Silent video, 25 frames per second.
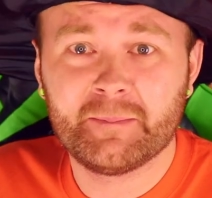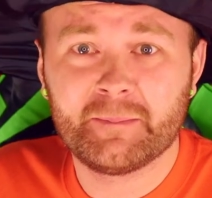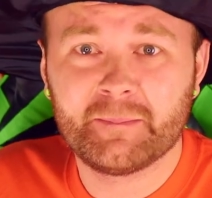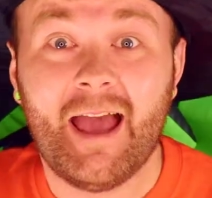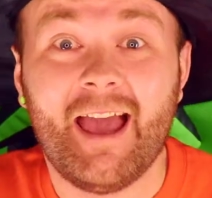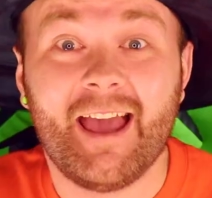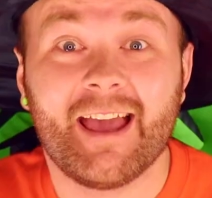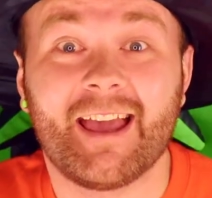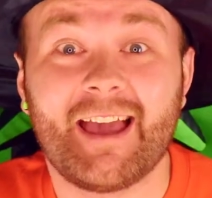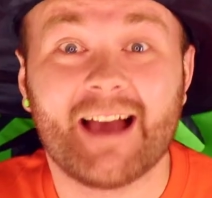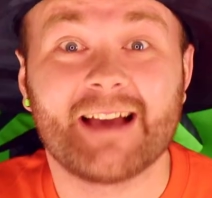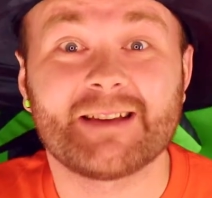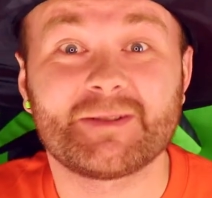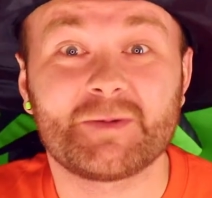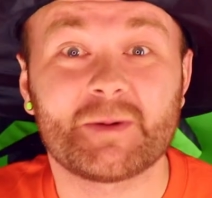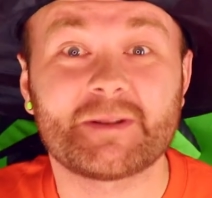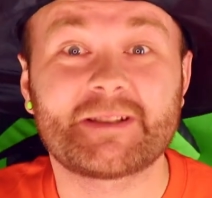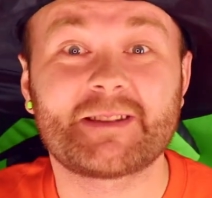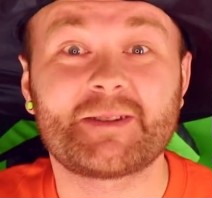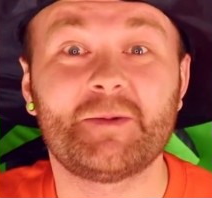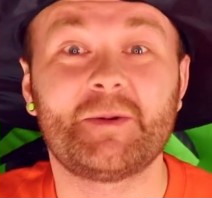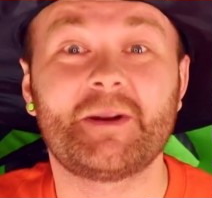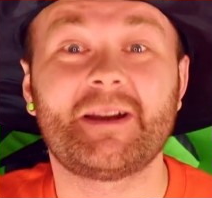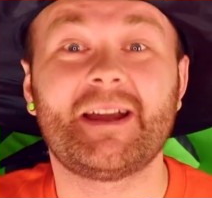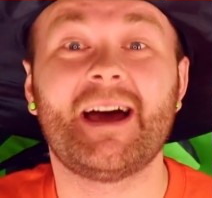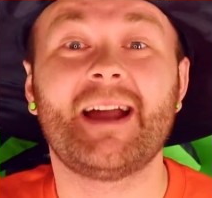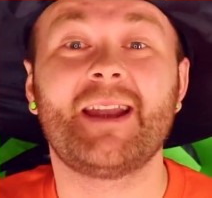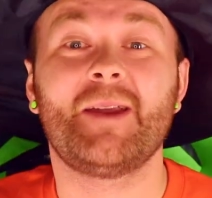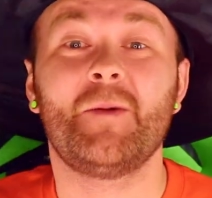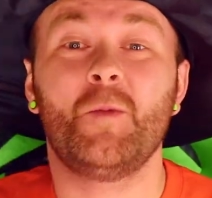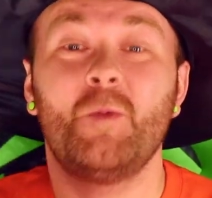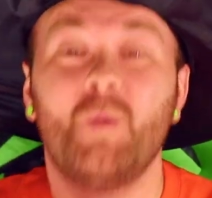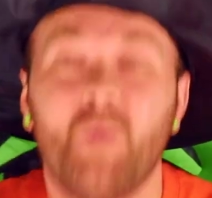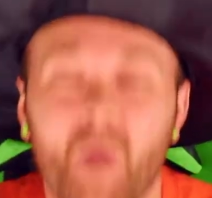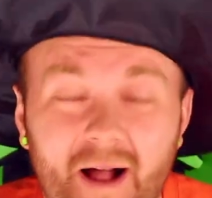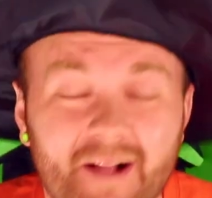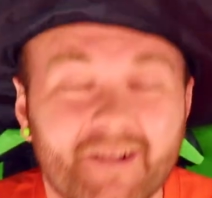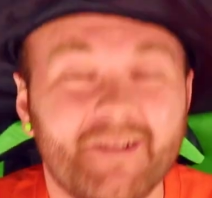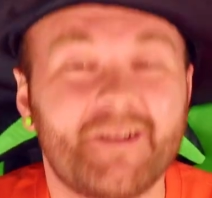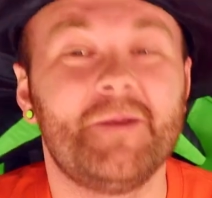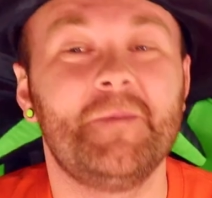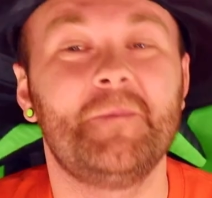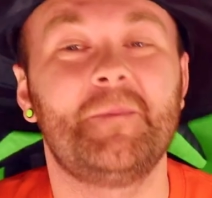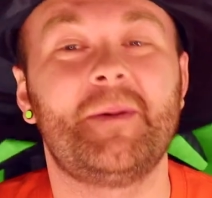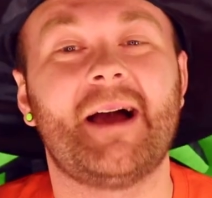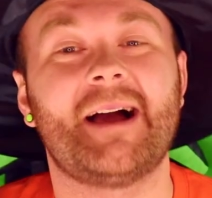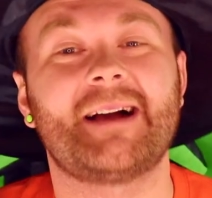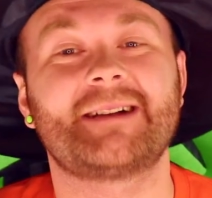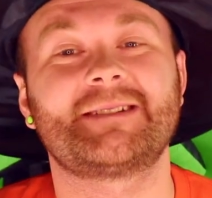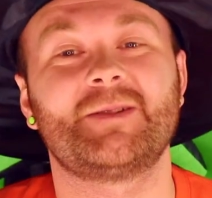Hey guys, what's going on and welcome
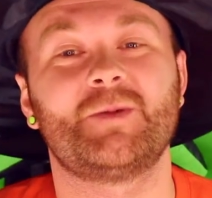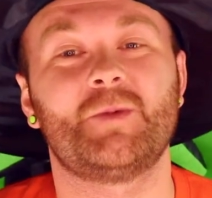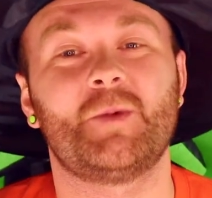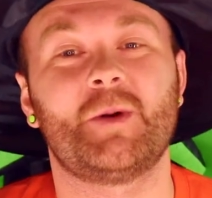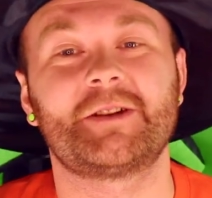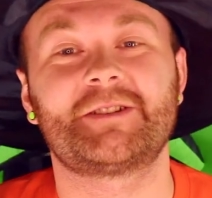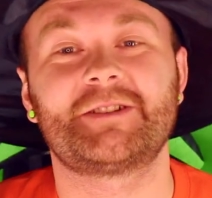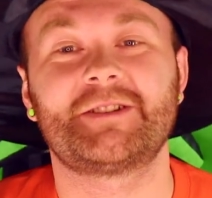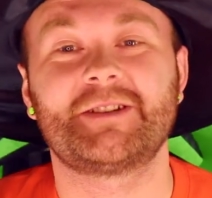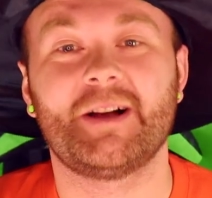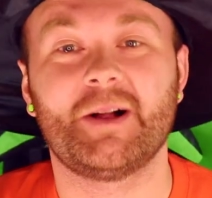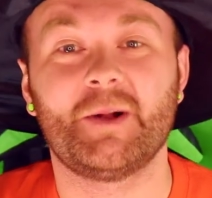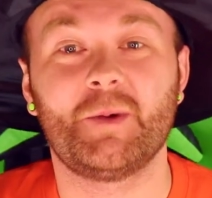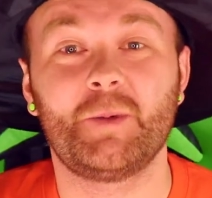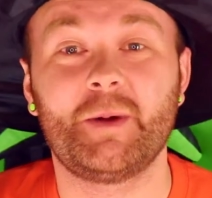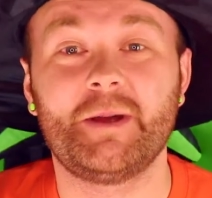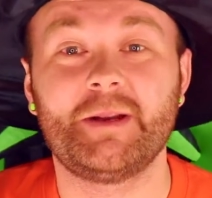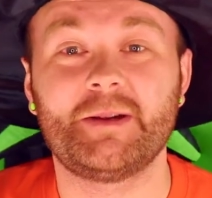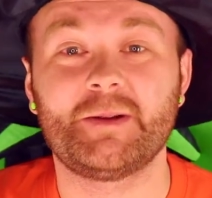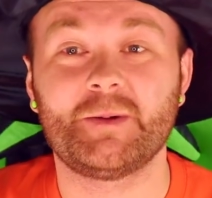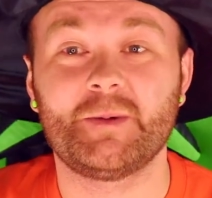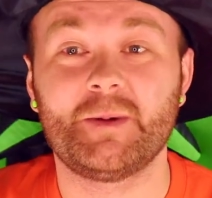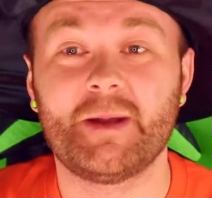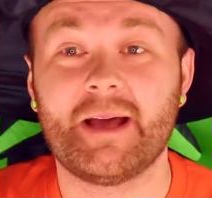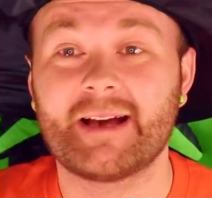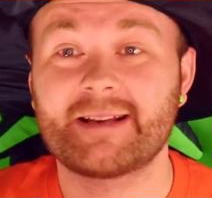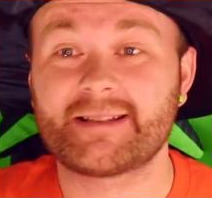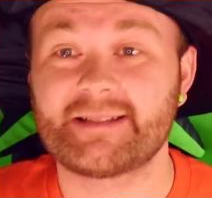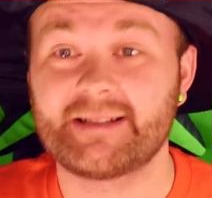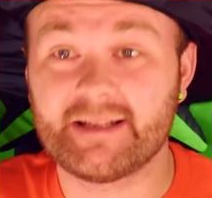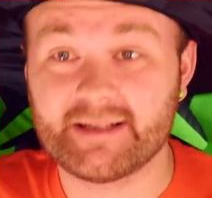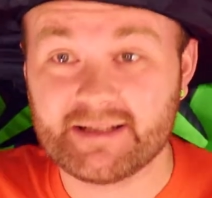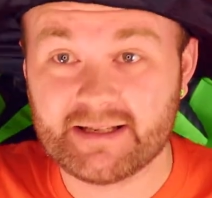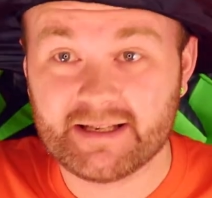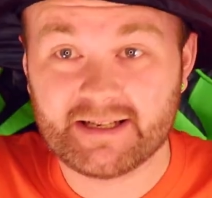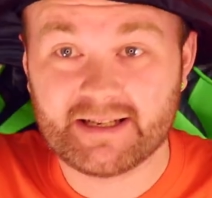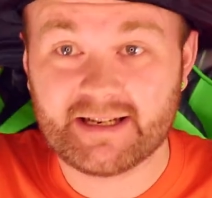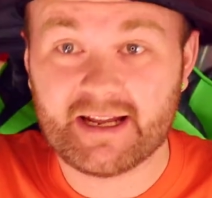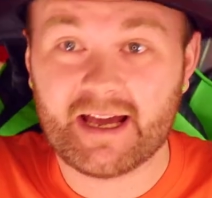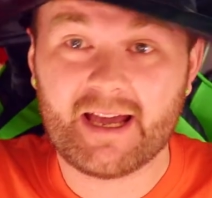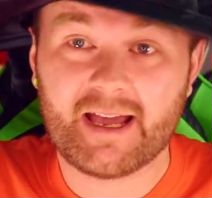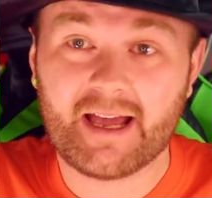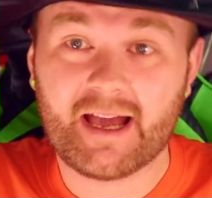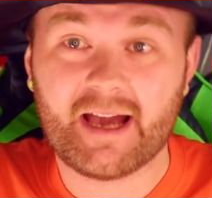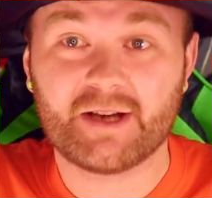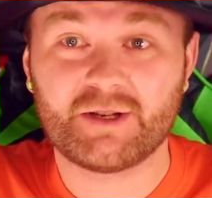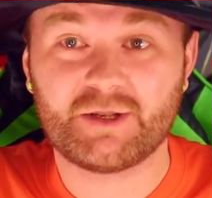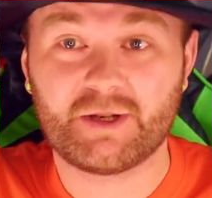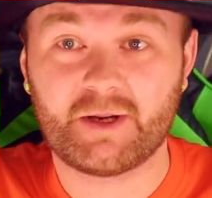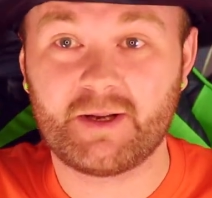back to What Shall We Do Next and today,
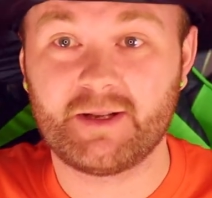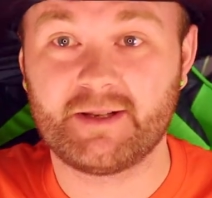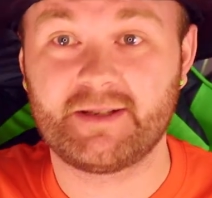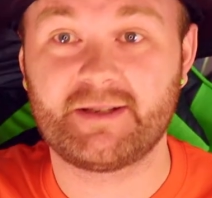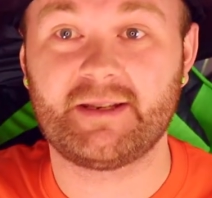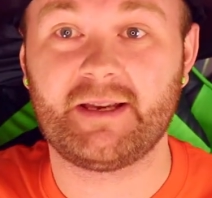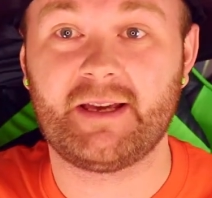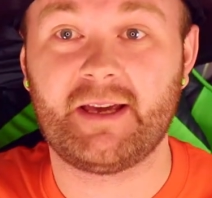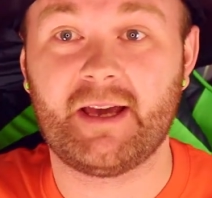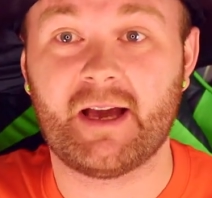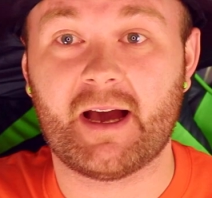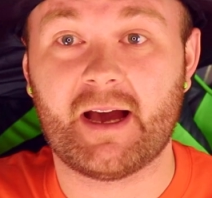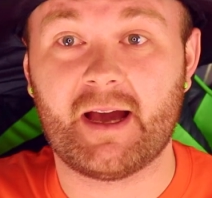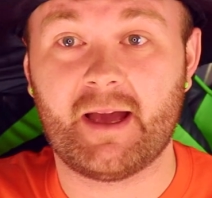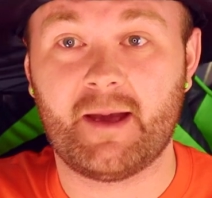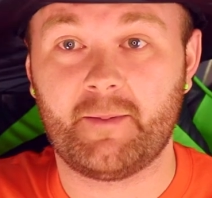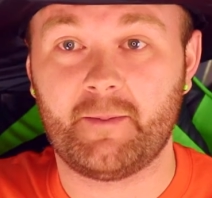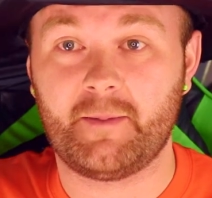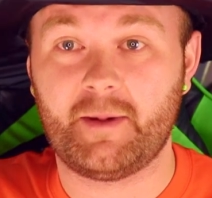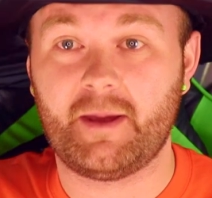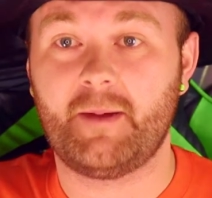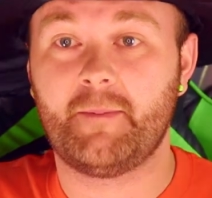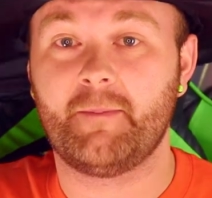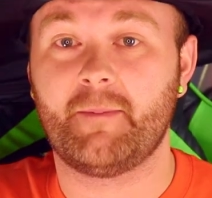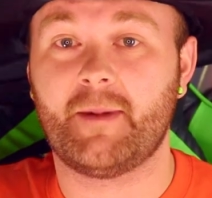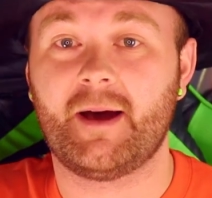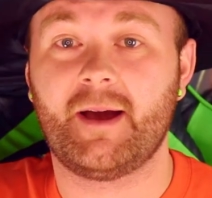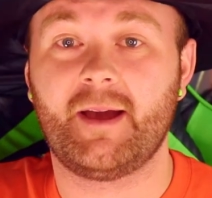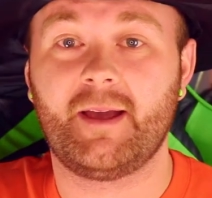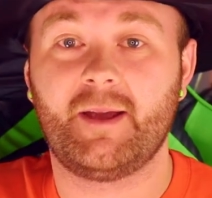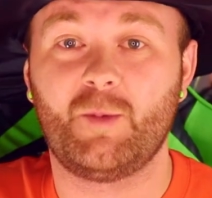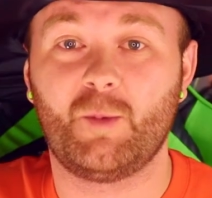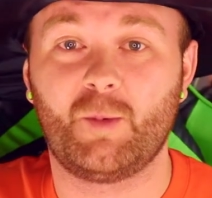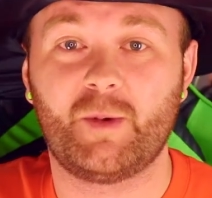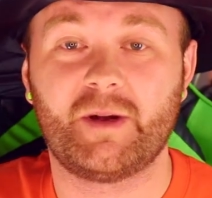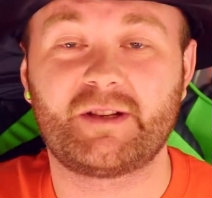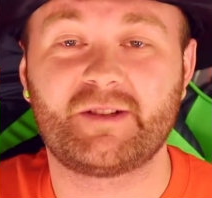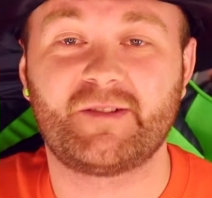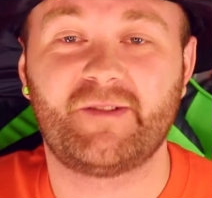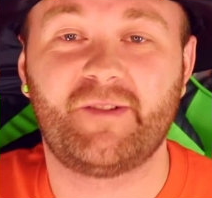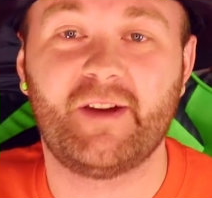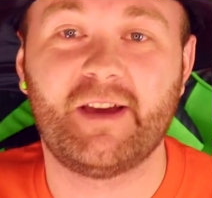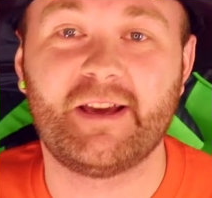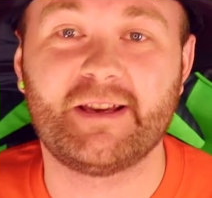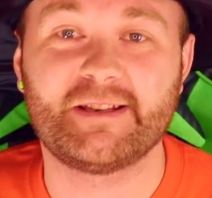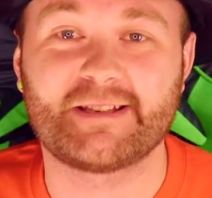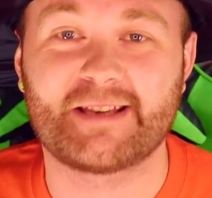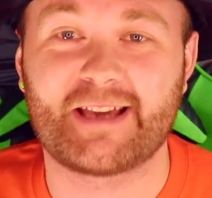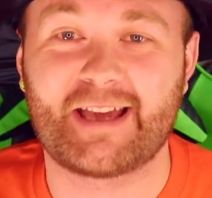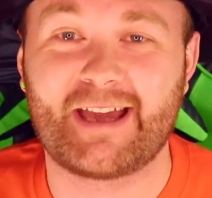as you can see, I am in my witch
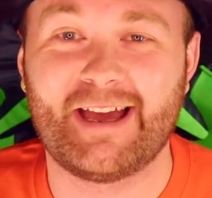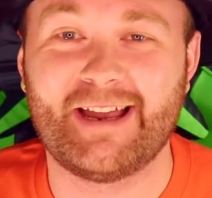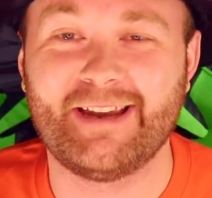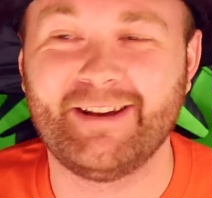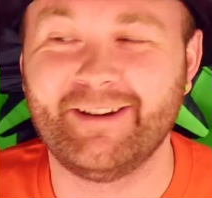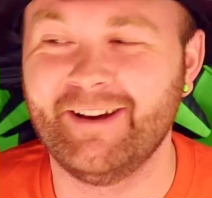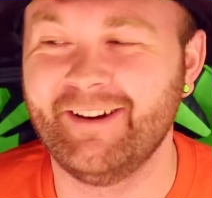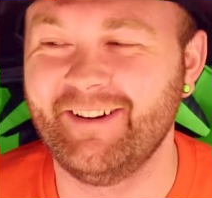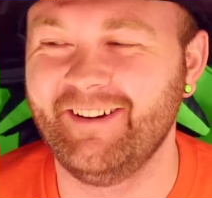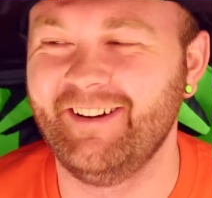phase again